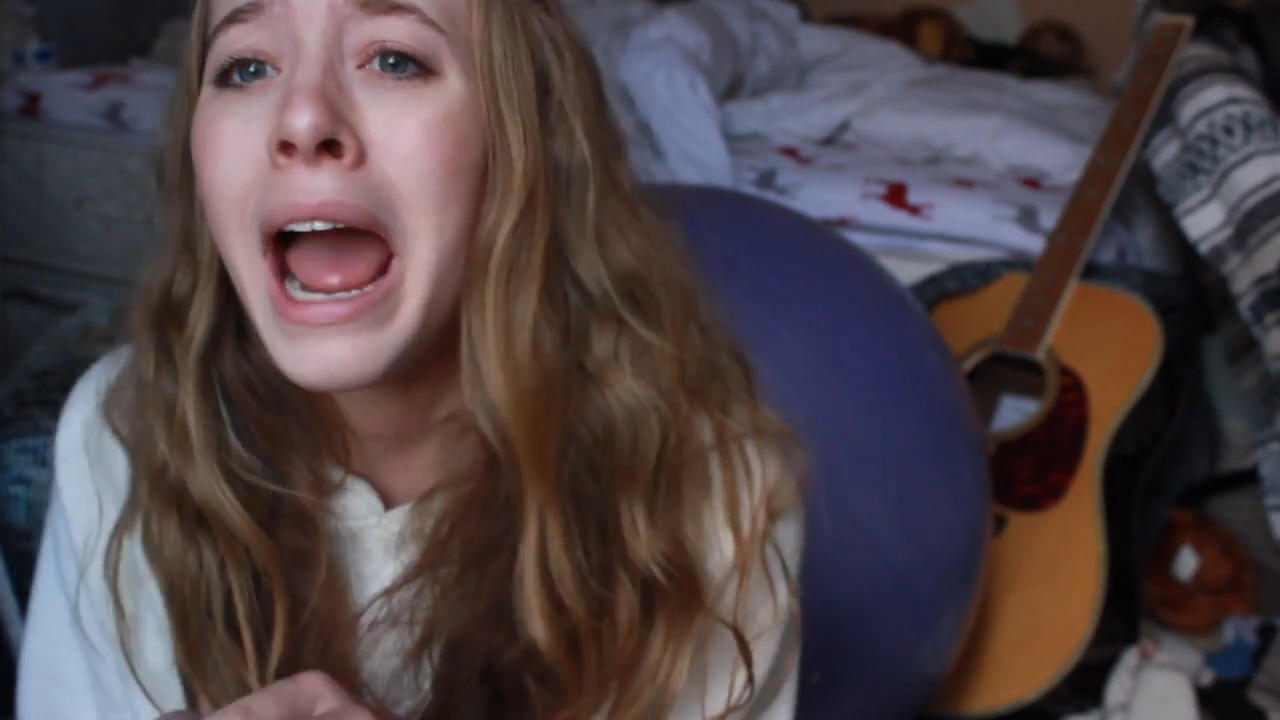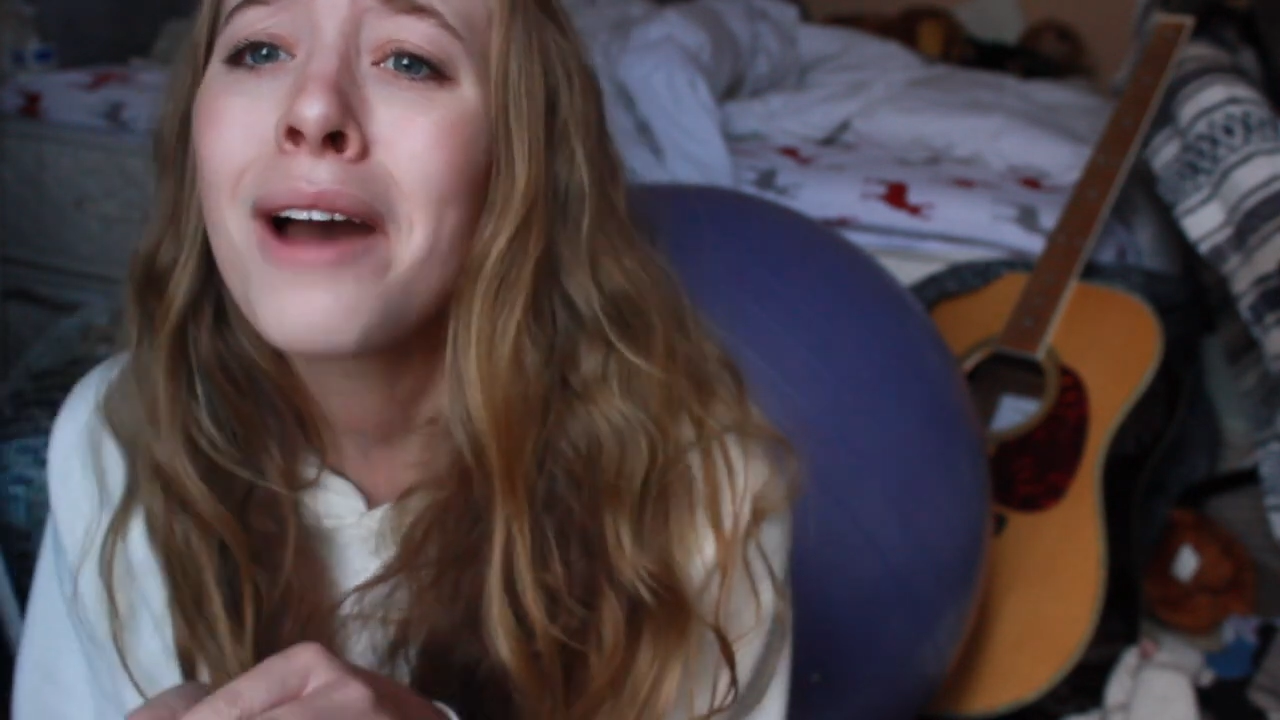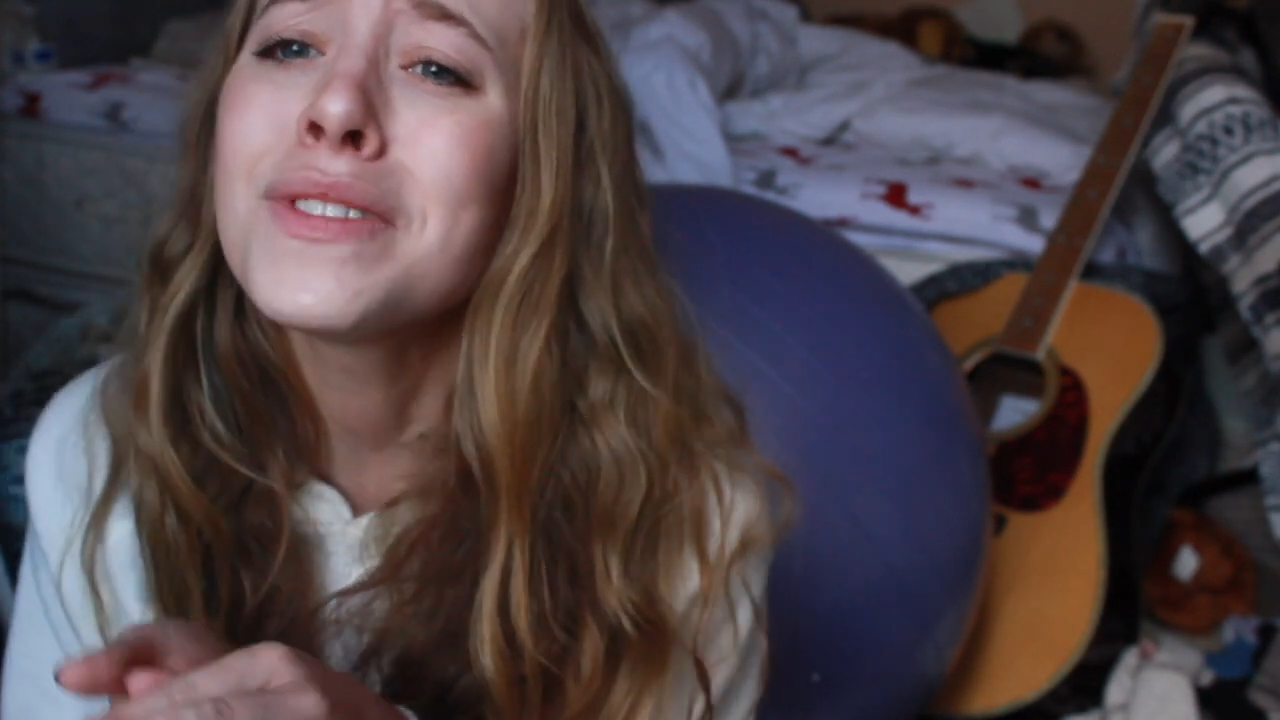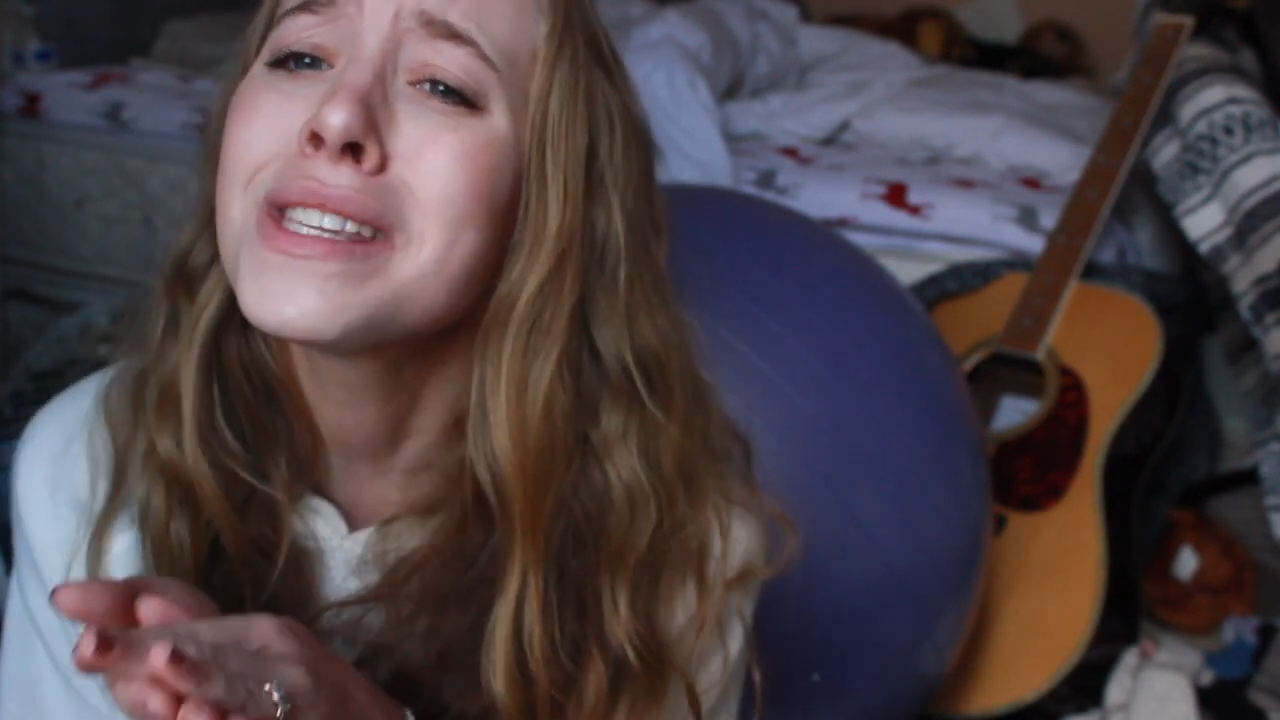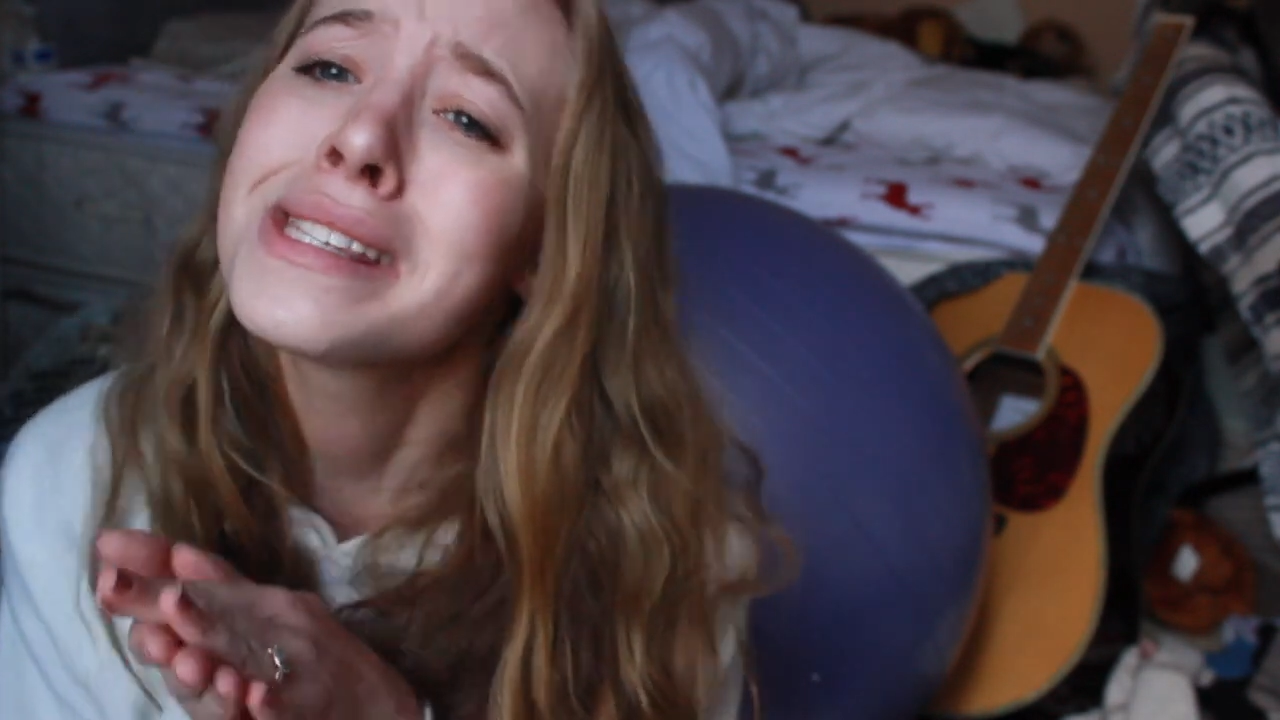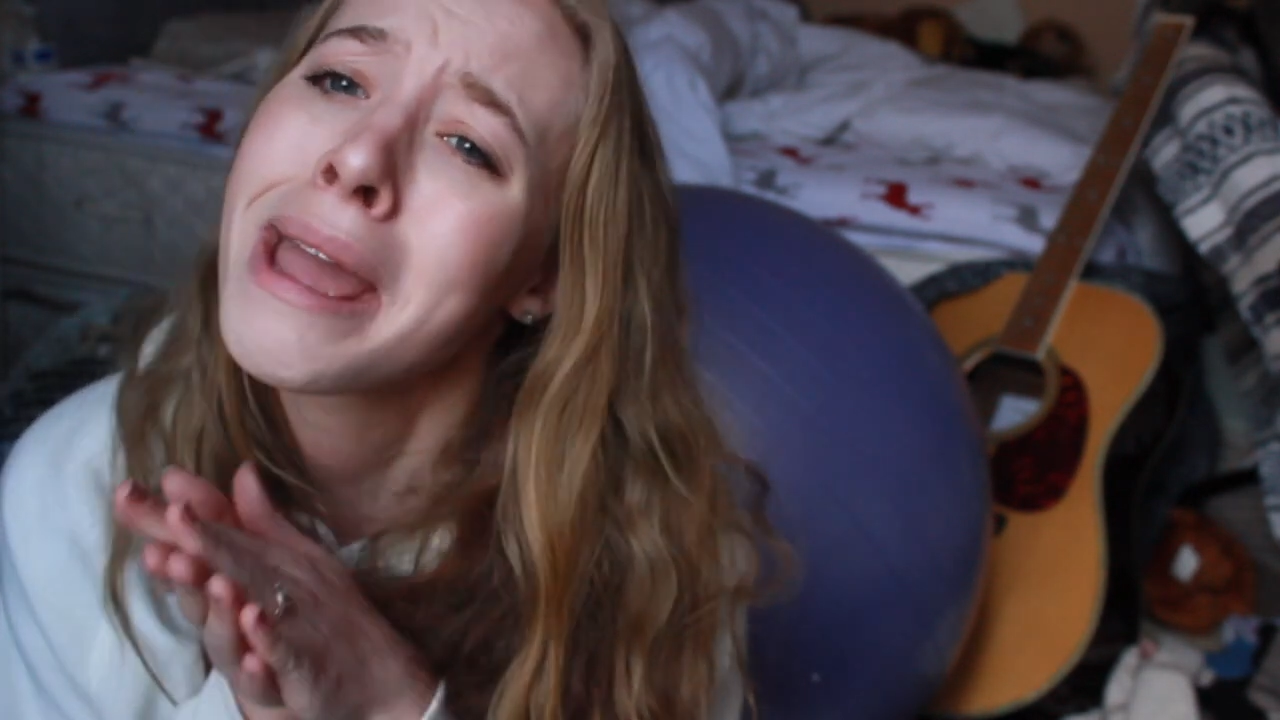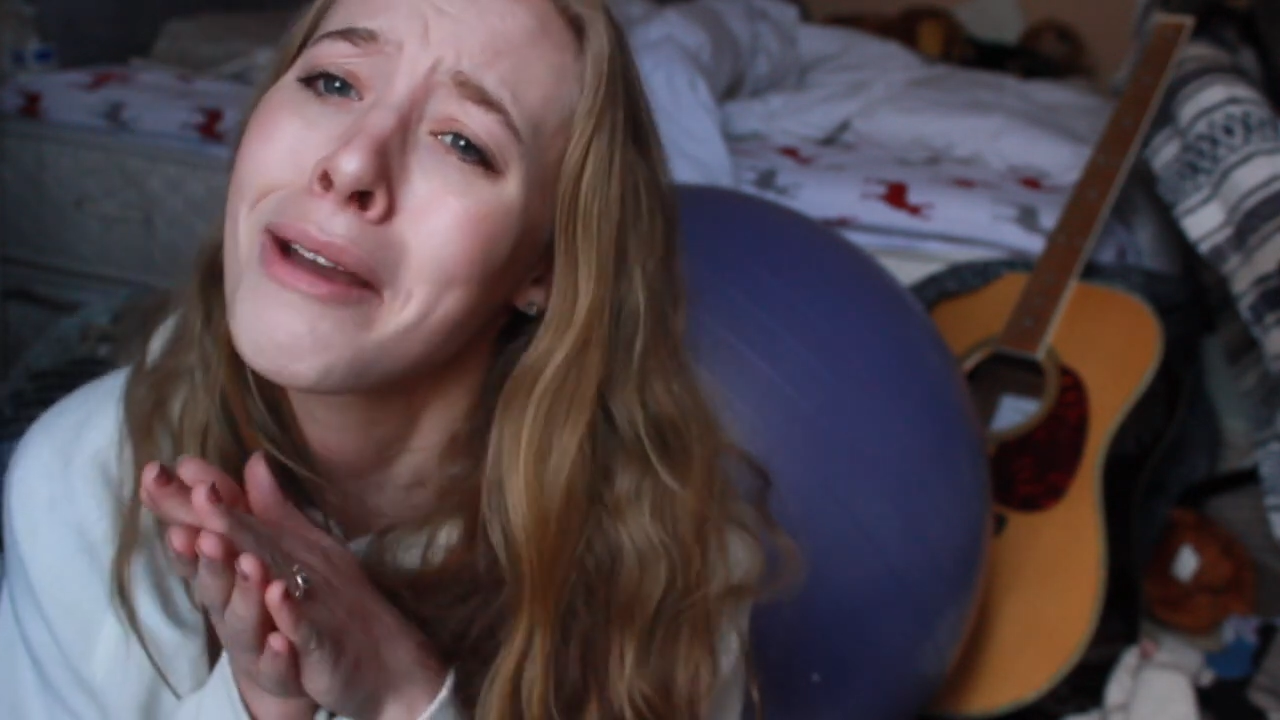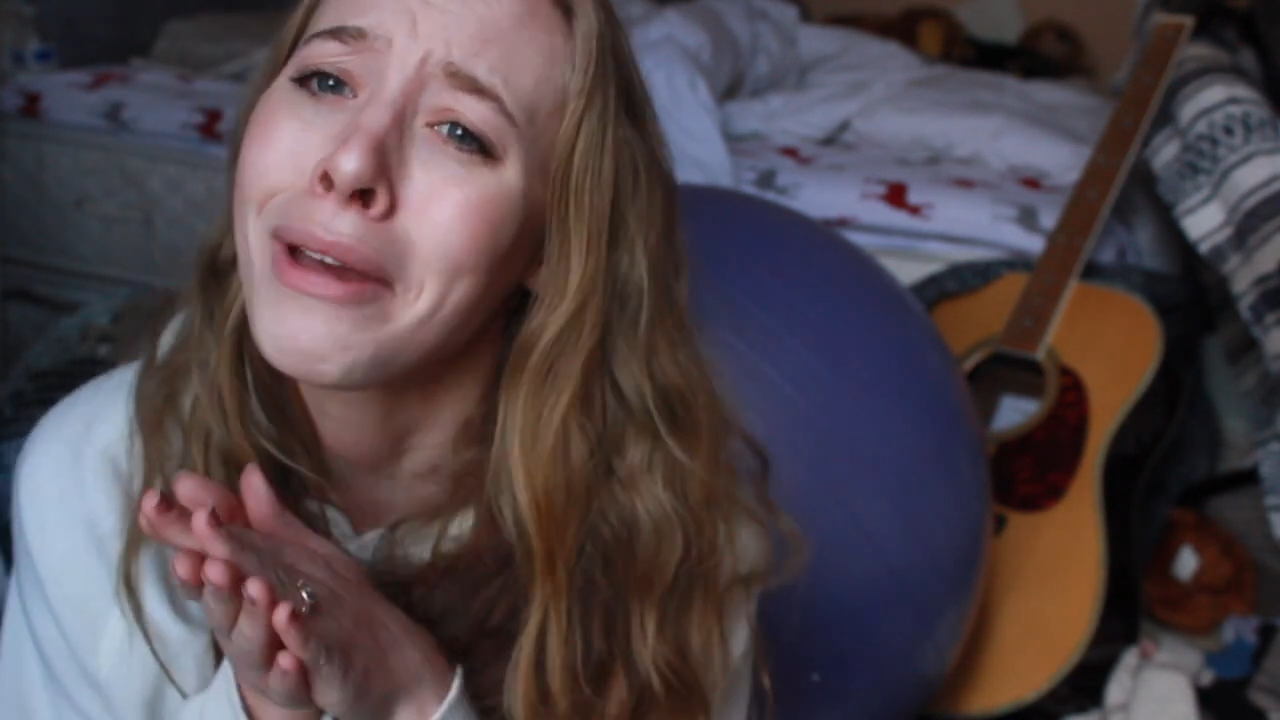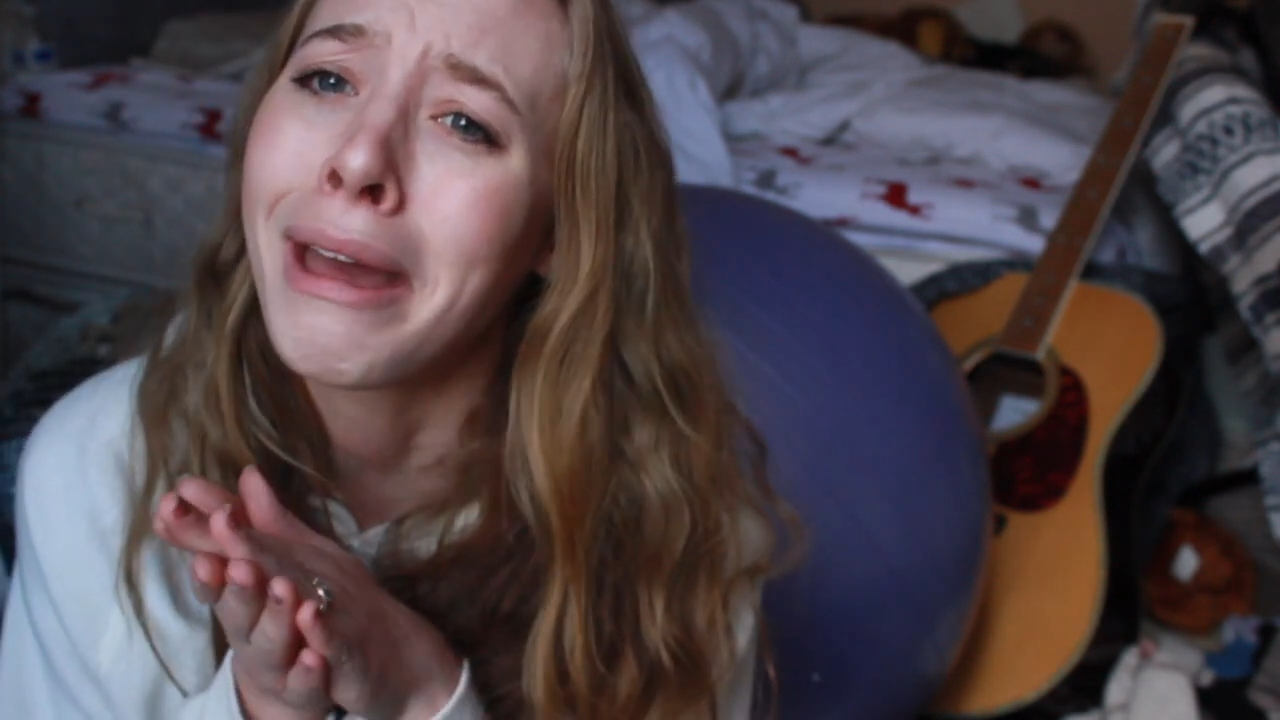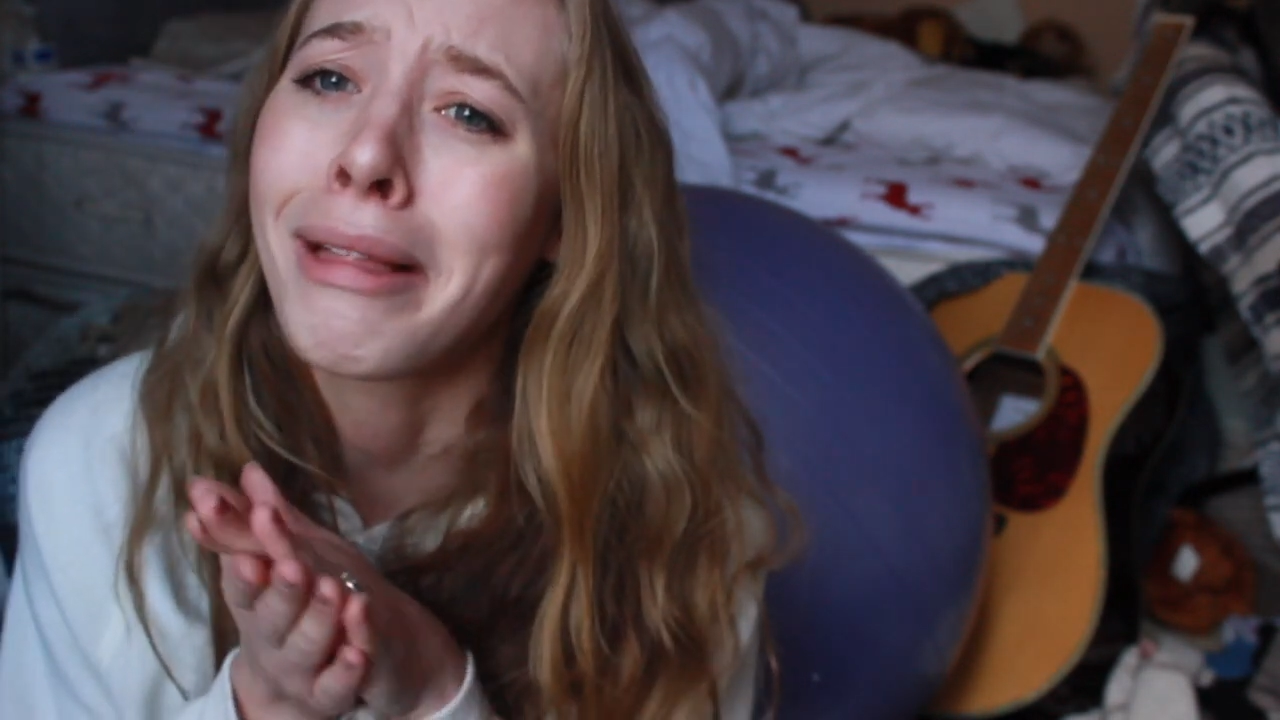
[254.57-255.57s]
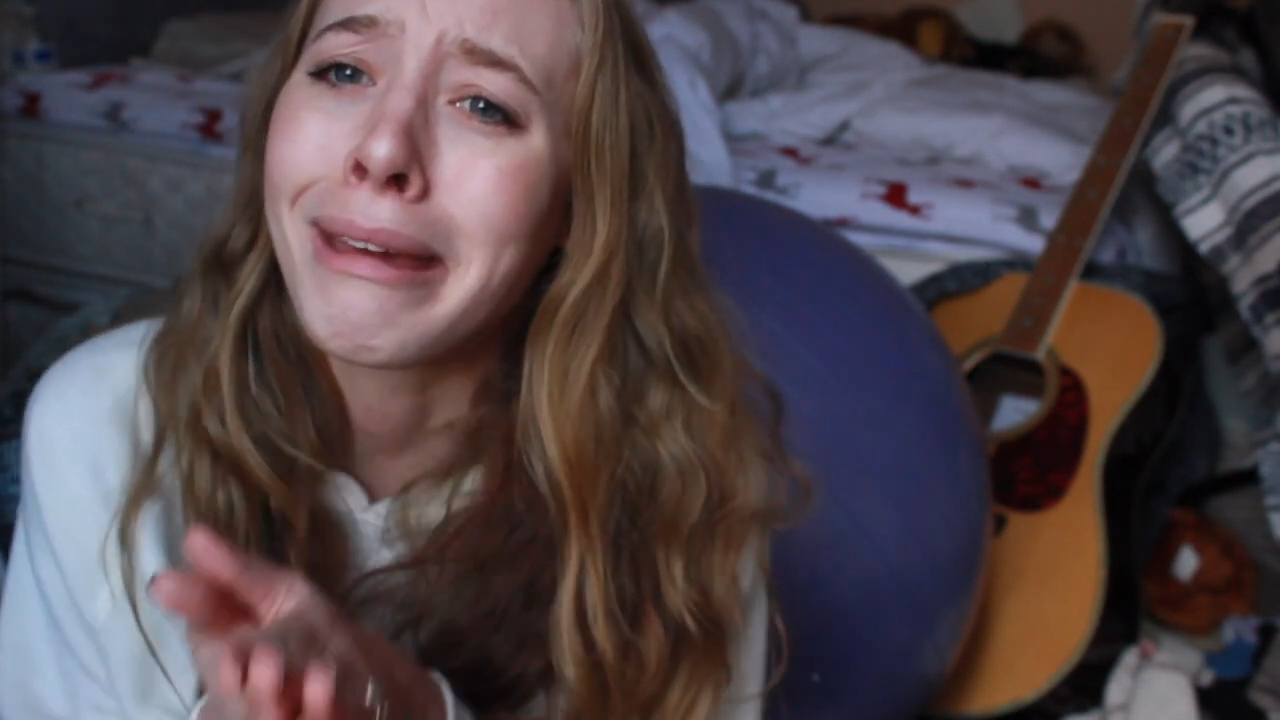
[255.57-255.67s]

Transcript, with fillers: I have to save it.